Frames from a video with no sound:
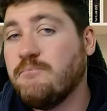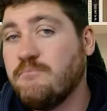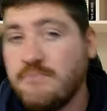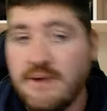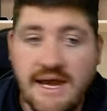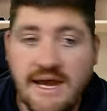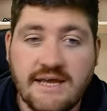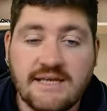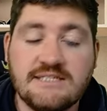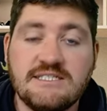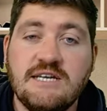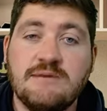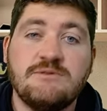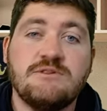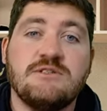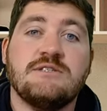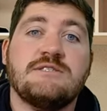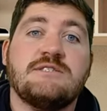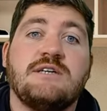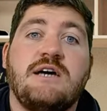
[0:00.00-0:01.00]
Bang, steps
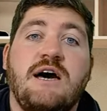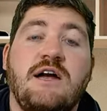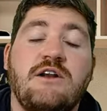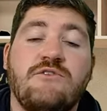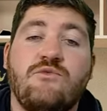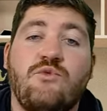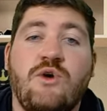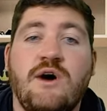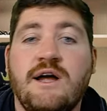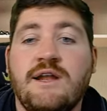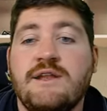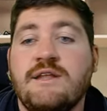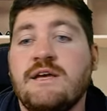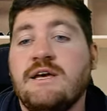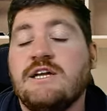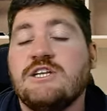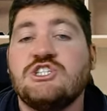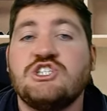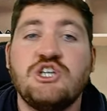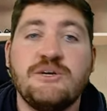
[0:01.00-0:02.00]
inside of one,
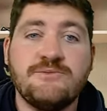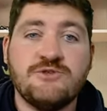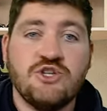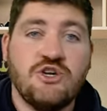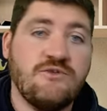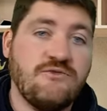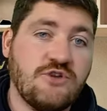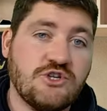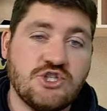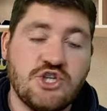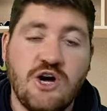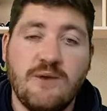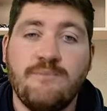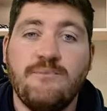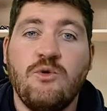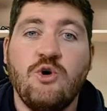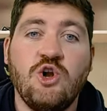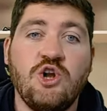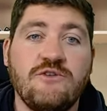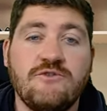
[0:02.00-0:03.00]
chips over the top,
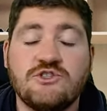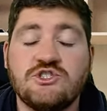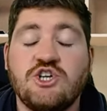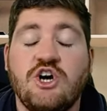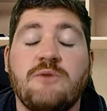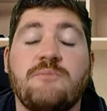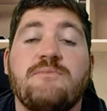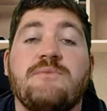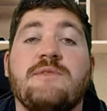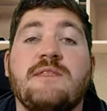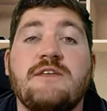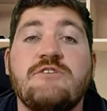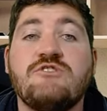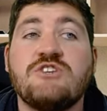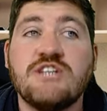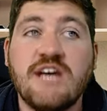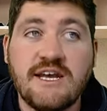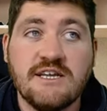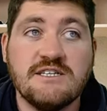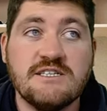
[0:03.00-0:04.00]
ball over the top. He
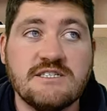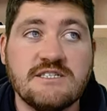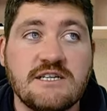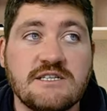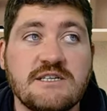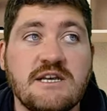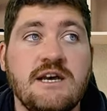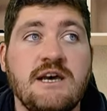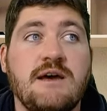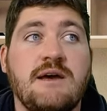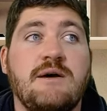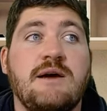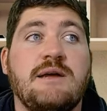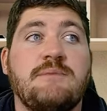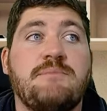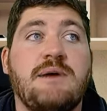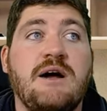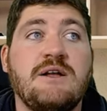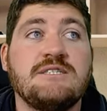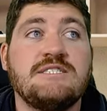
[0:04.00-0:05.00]
chases it. It
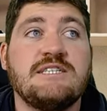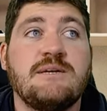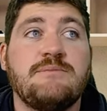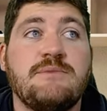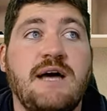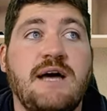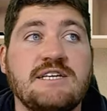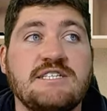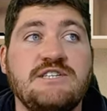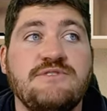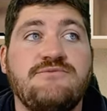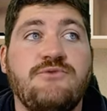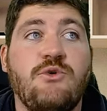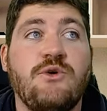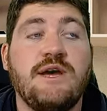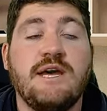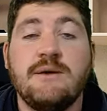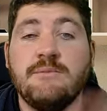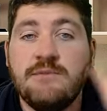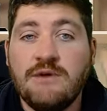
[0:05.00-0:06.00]
bounces up nicely for
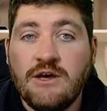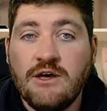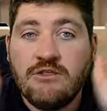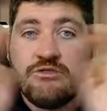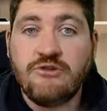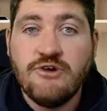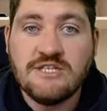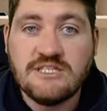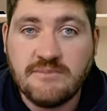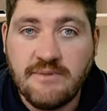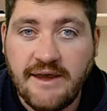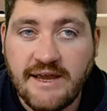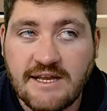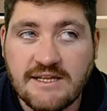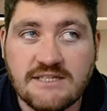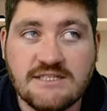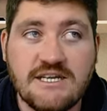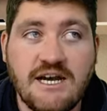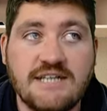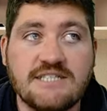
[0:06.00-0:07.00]
him, throws the back
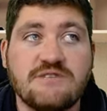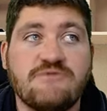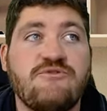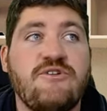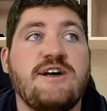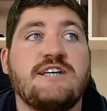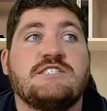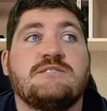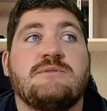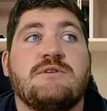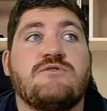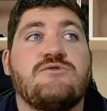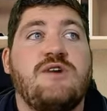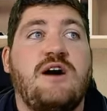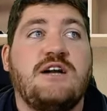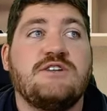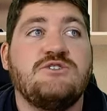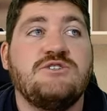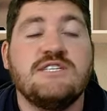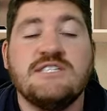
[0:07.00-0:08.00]
inside to Fraser
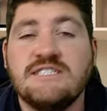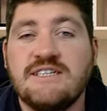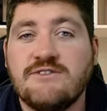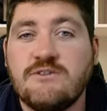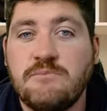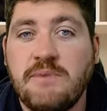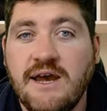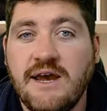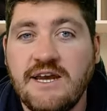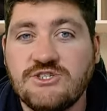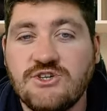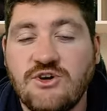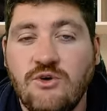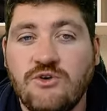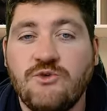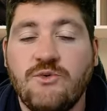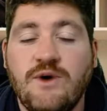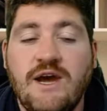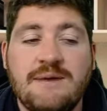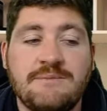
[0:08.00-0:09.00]
McRae. He doesn't have the pace to go all
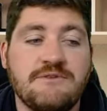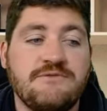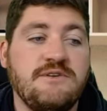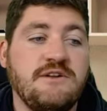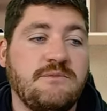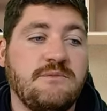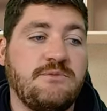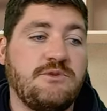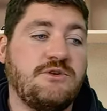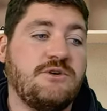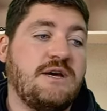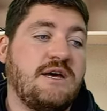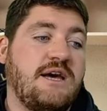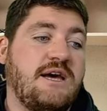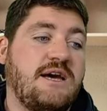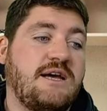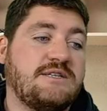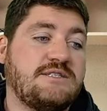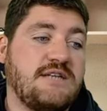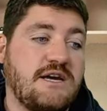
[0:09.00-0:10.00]
the way, but Filipo
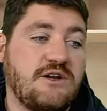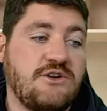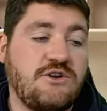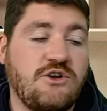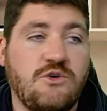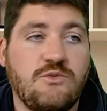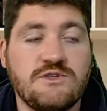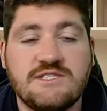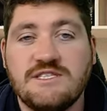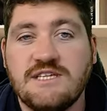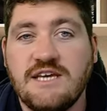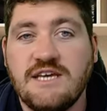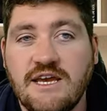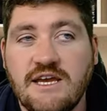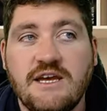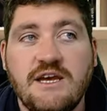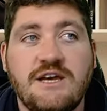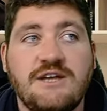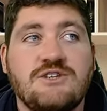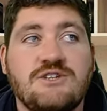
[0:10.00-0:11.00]
Daugunu was
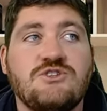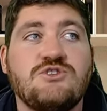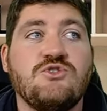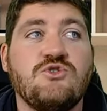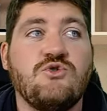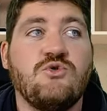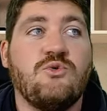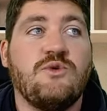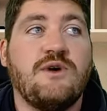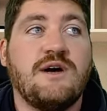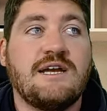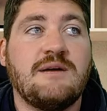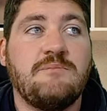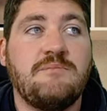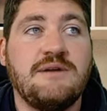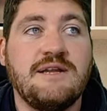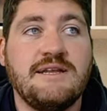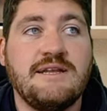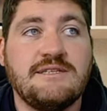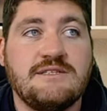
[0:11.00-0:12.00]
there to
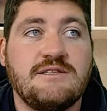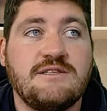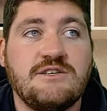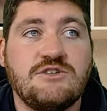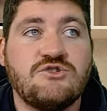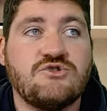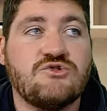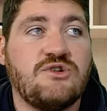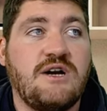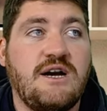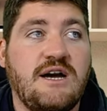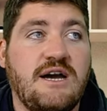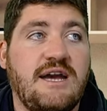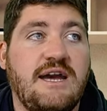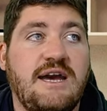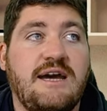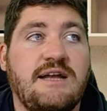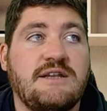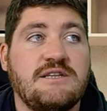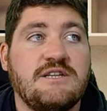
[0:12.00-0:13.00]
complete the try
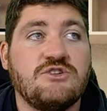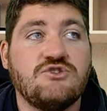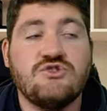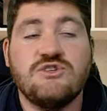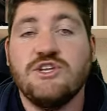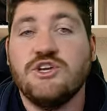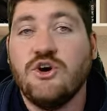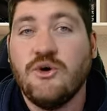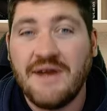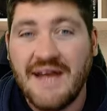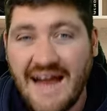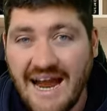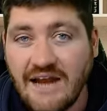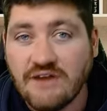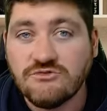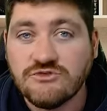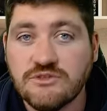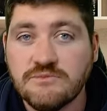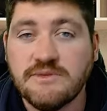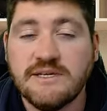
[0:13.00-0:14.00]
and literally going
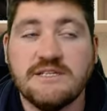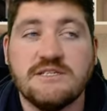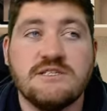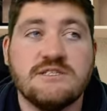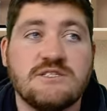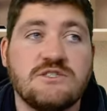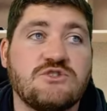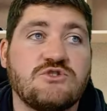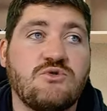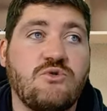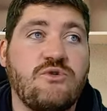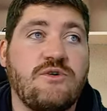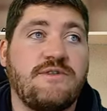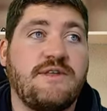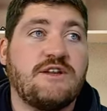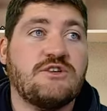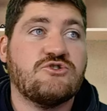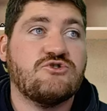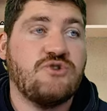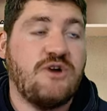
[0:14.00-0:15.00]
100 metres and scoring
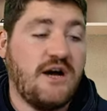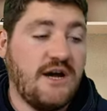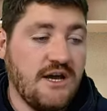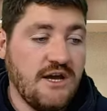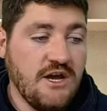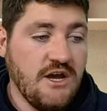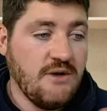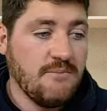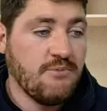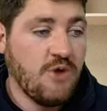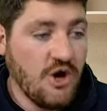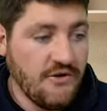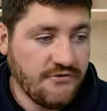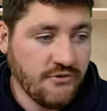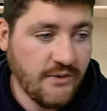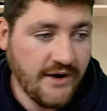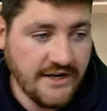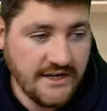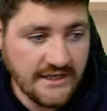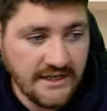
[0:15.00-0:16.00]
that try. Perfect
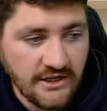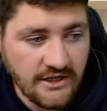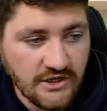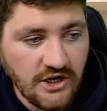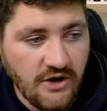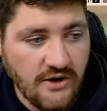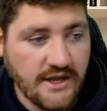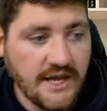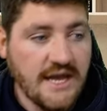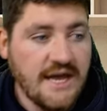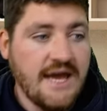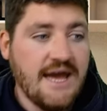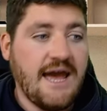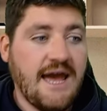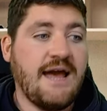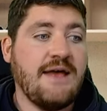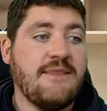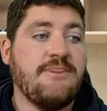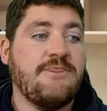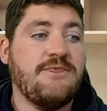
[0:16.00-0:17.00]
way to get going.
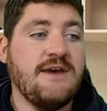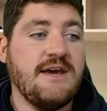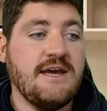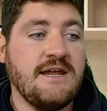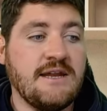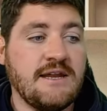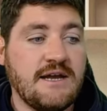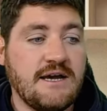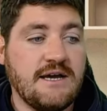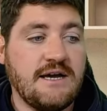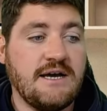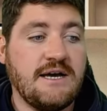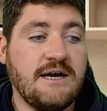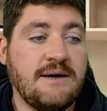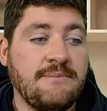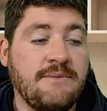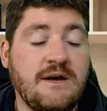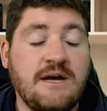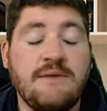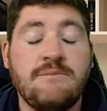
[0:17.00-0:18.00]
And then
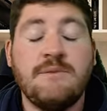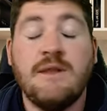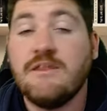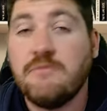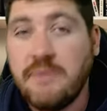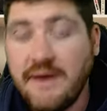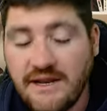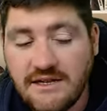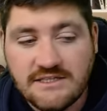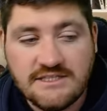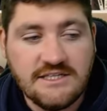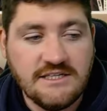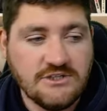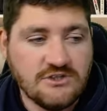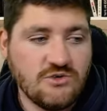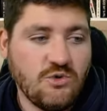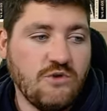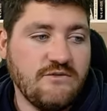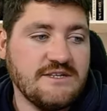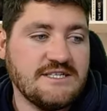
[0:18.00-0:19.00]
another penalty,
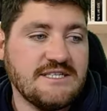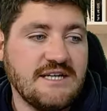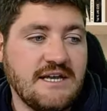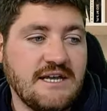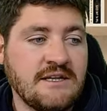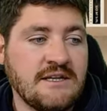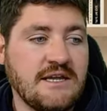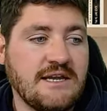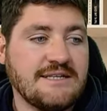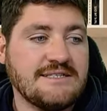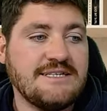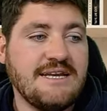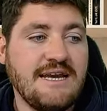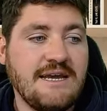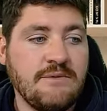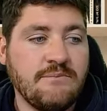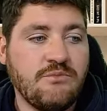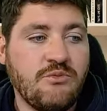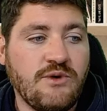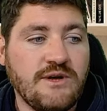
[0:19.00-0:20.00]
so all of a sudden
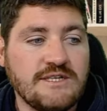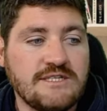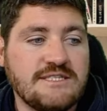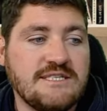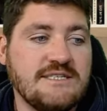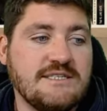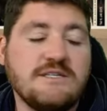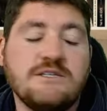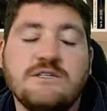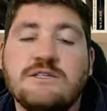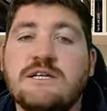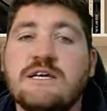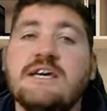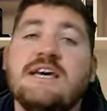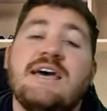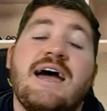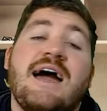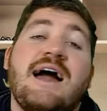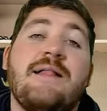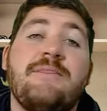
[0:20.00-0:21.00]
10 points to nil.
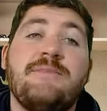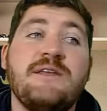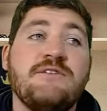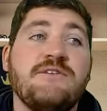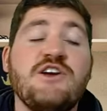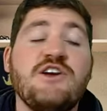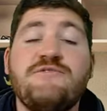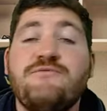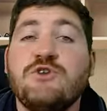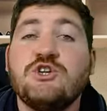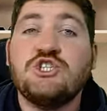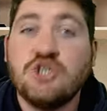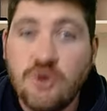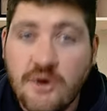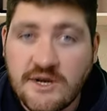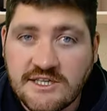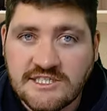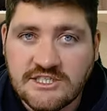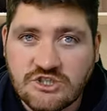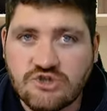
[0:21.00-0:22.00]
And then a very
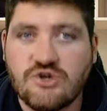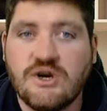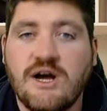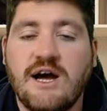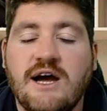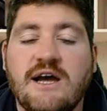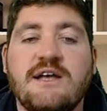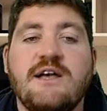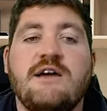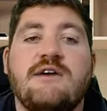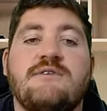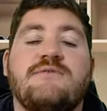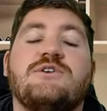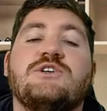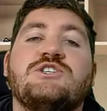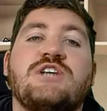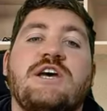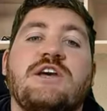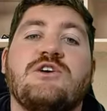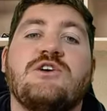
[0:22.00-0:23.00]
fortuitous try for
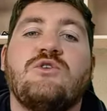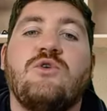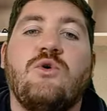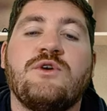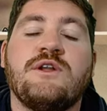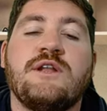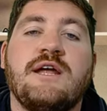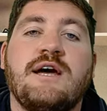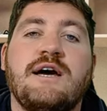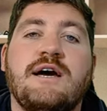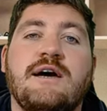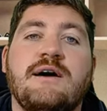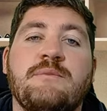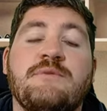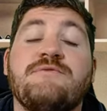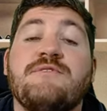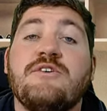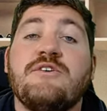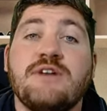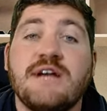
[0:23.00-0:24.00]
Jake Gordon. A
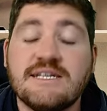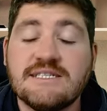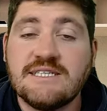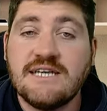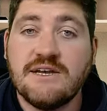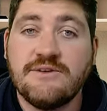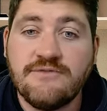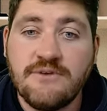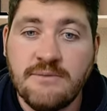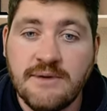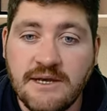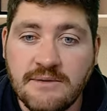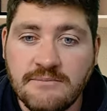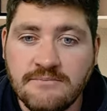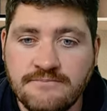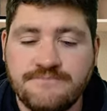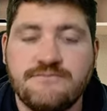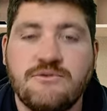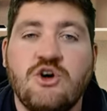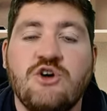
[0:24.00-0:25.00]
very nice kick from him
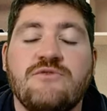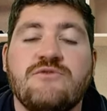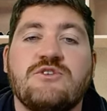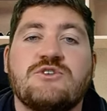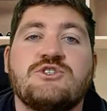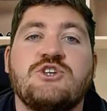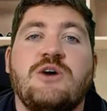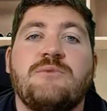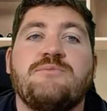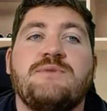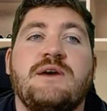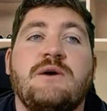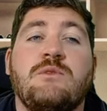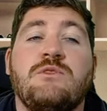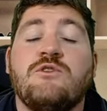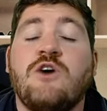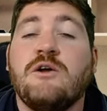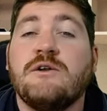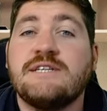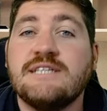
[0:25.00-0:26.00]
over the top there.
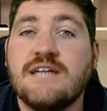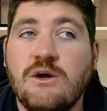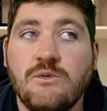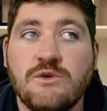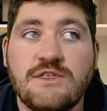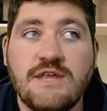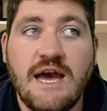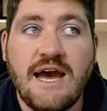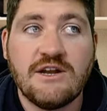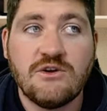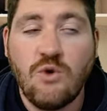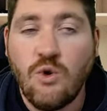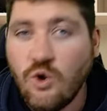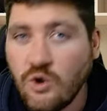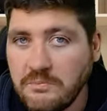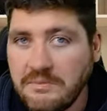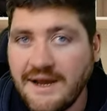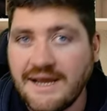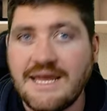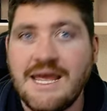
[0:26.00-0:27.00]
Not dealt with at all
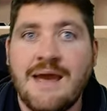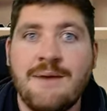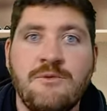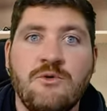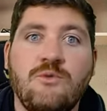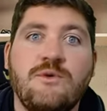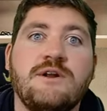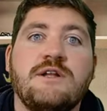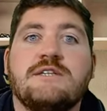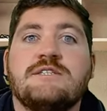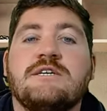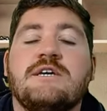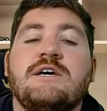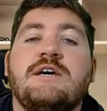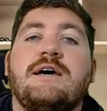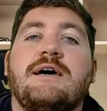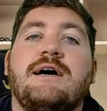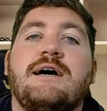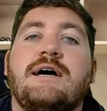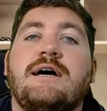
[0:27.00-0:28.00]
by Cameron Winnett,
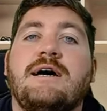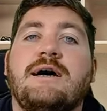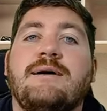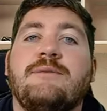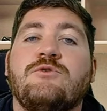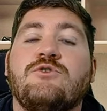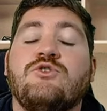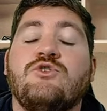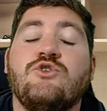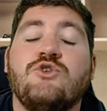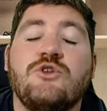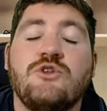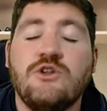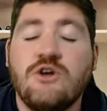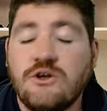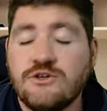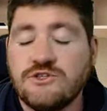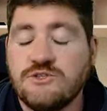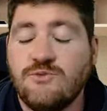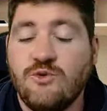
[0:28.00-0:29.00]
who
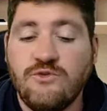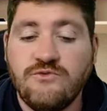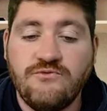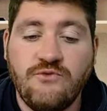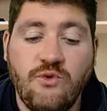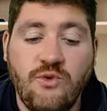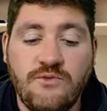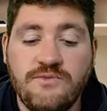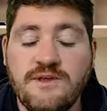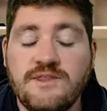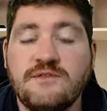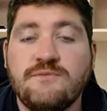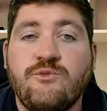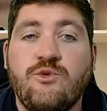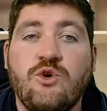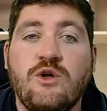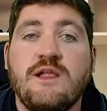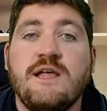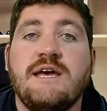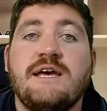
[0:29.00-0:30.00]
lobs the ball forward. Then the
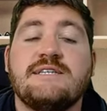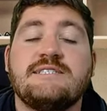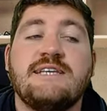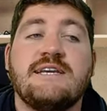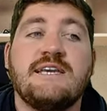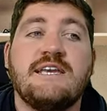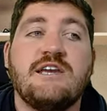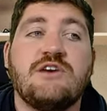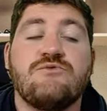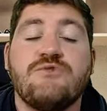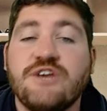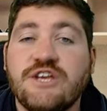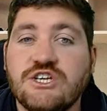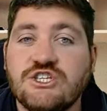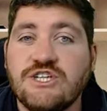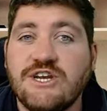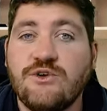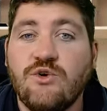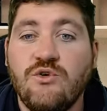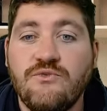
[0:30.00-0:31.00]
ball taking a
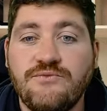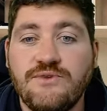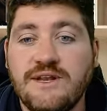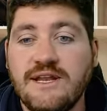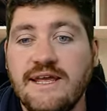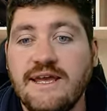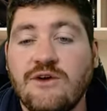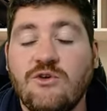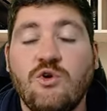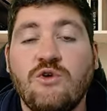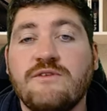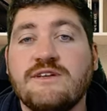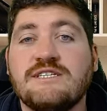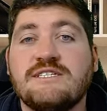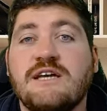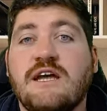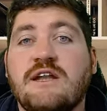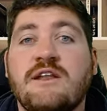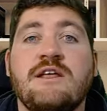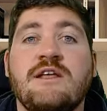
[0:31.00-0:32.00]
ricochet off a leg. All of a
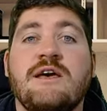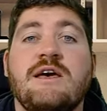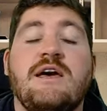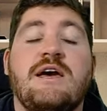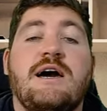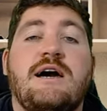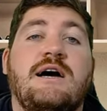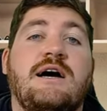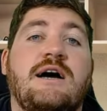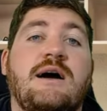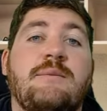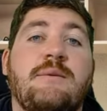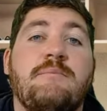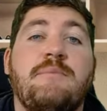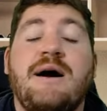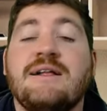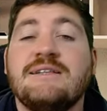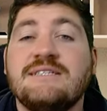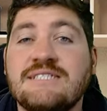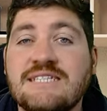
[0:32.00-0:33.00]
sudden,
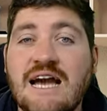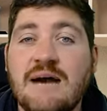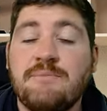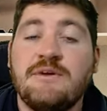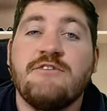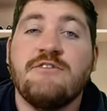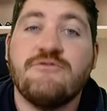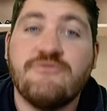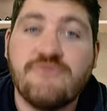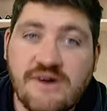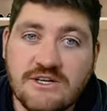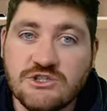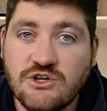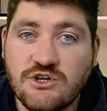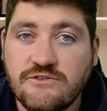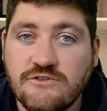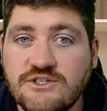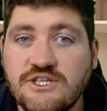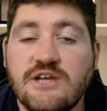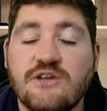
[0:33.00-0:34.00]
bouncing up in front
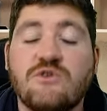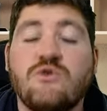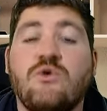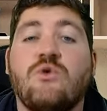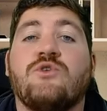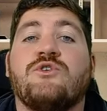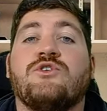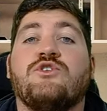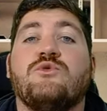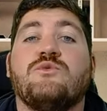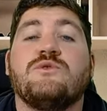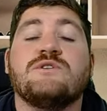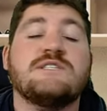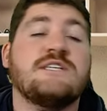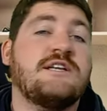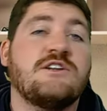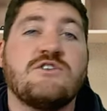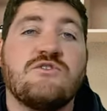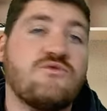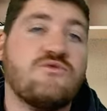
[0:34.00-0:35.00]
of Jake Gordon, who was
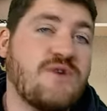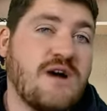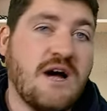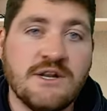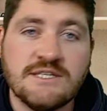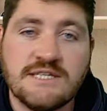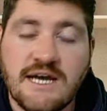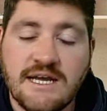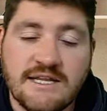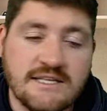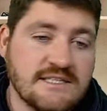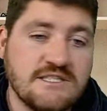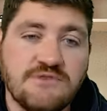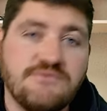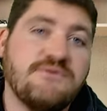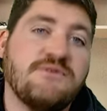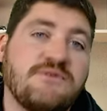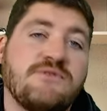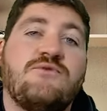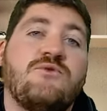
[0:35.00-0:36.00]
in and around and
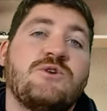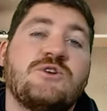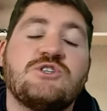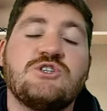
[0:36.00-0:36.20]
sniffing for a